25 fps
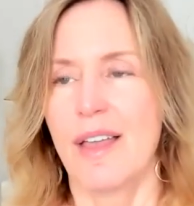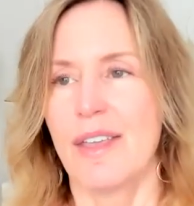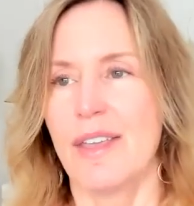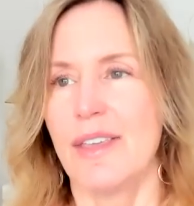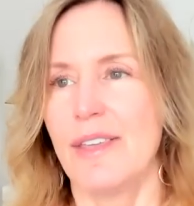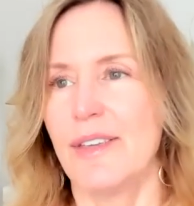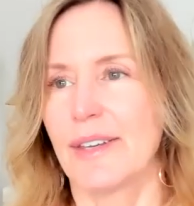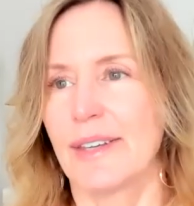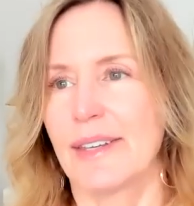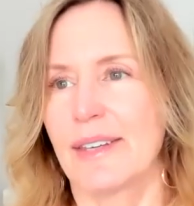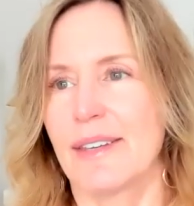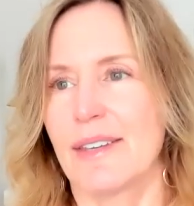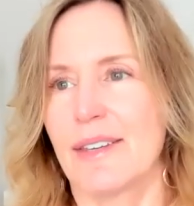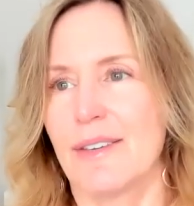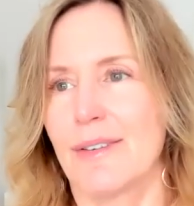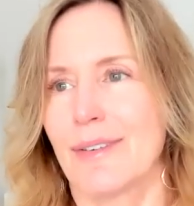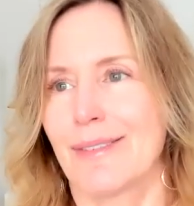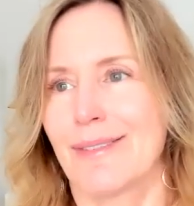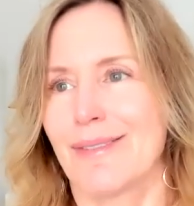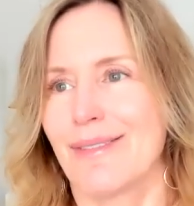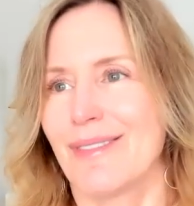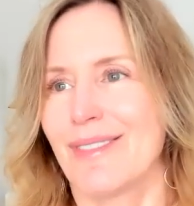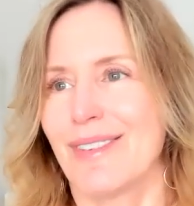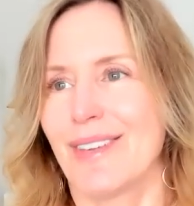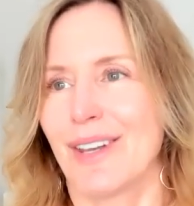You you
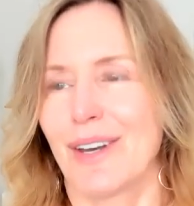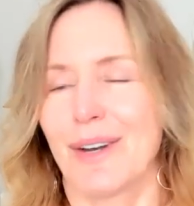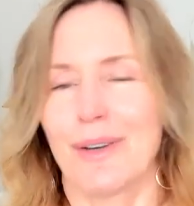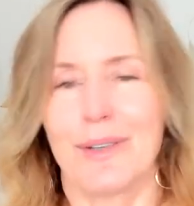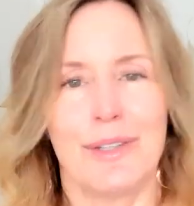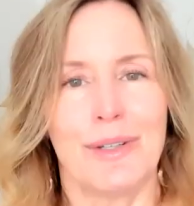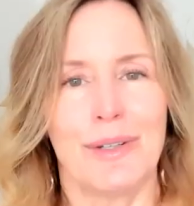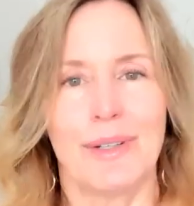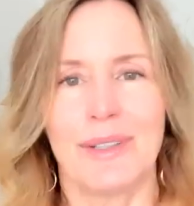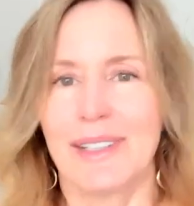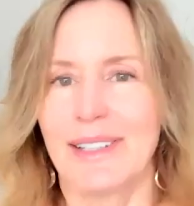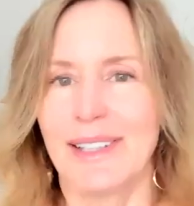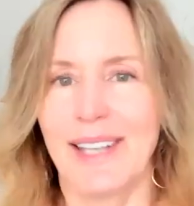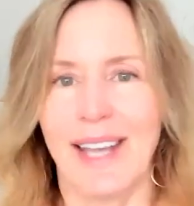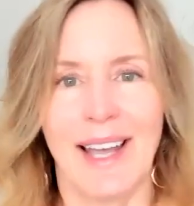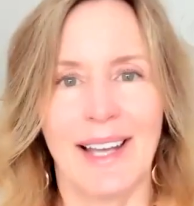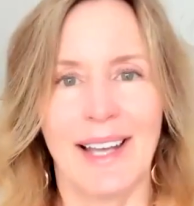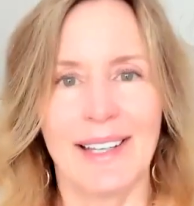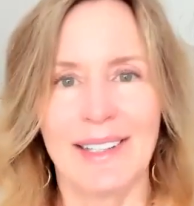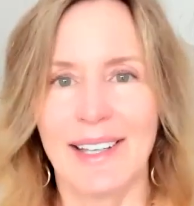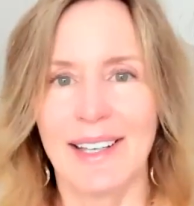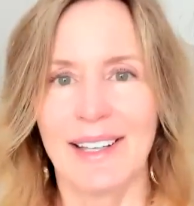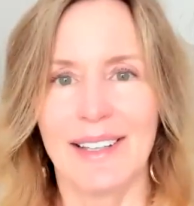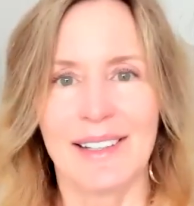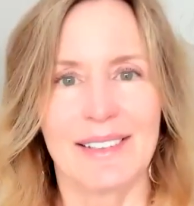you know, you
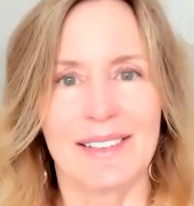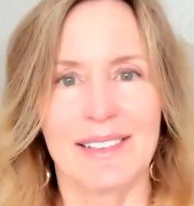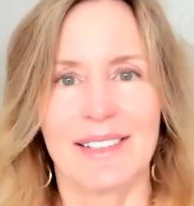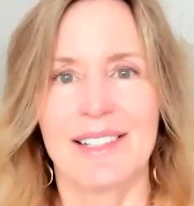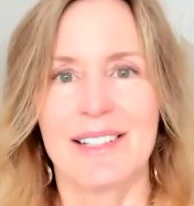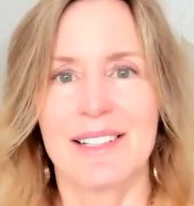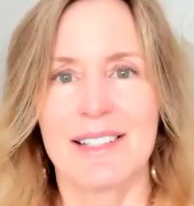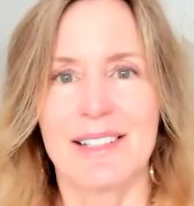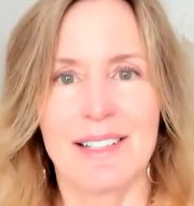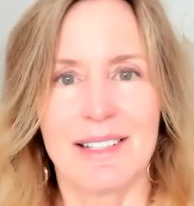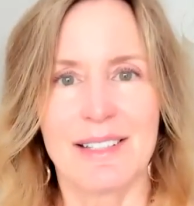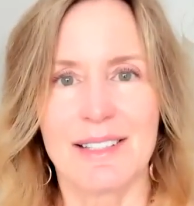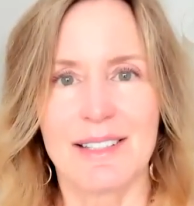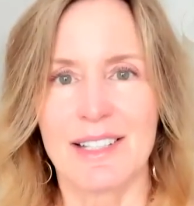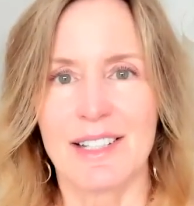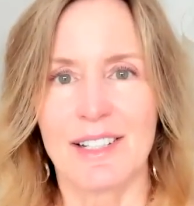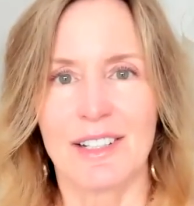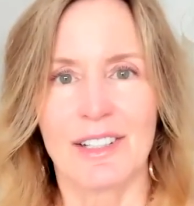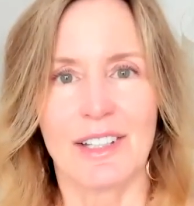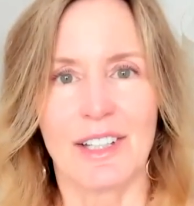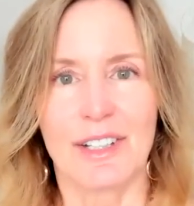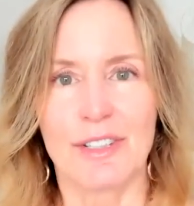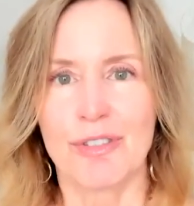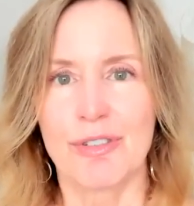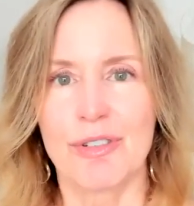can't get consistent
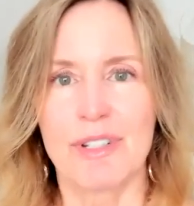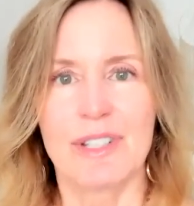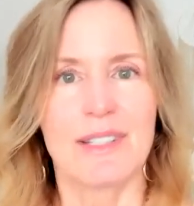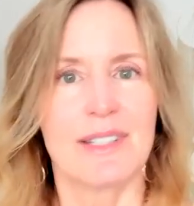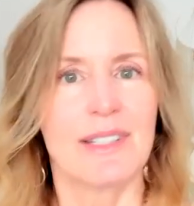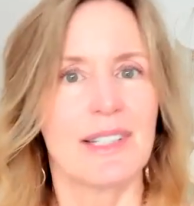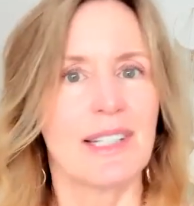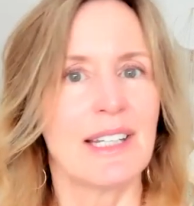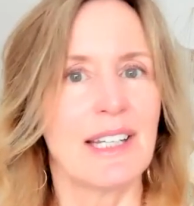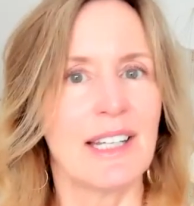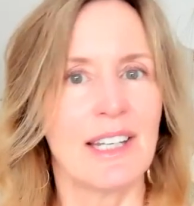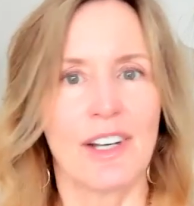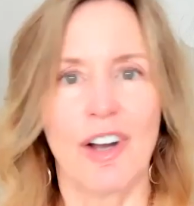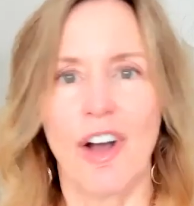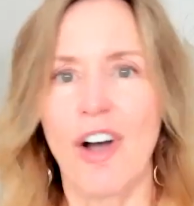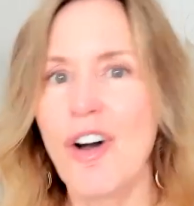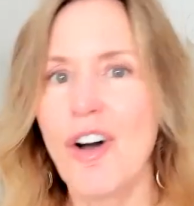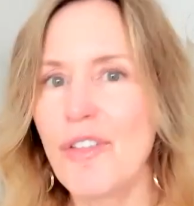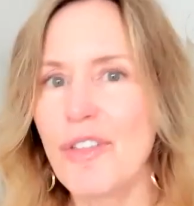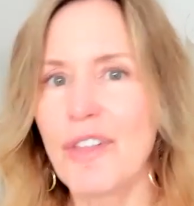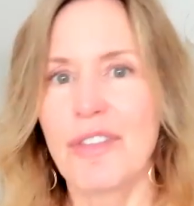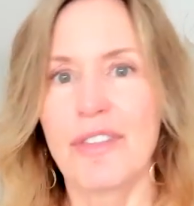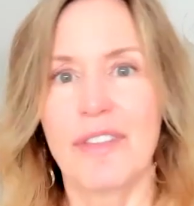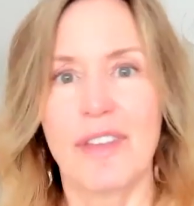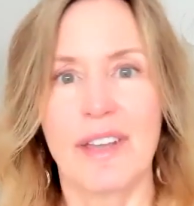electricity and
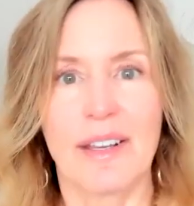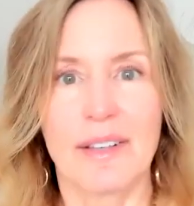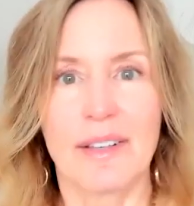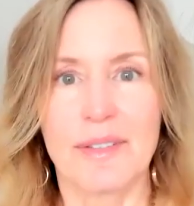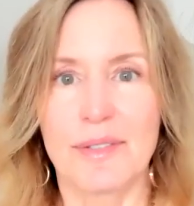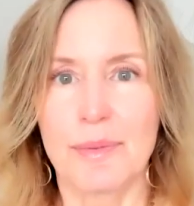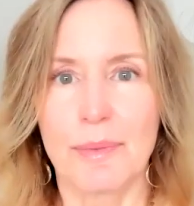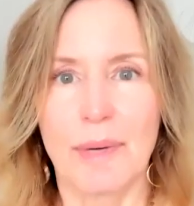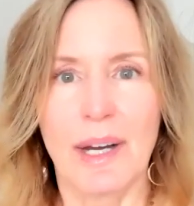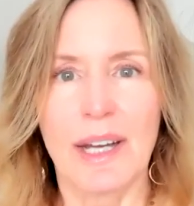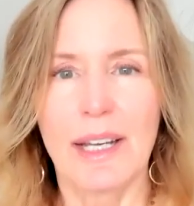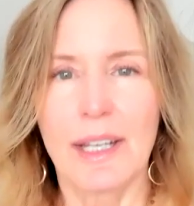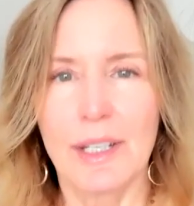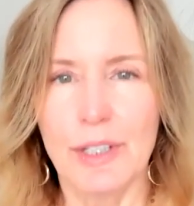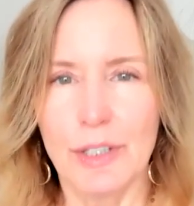all the things, right?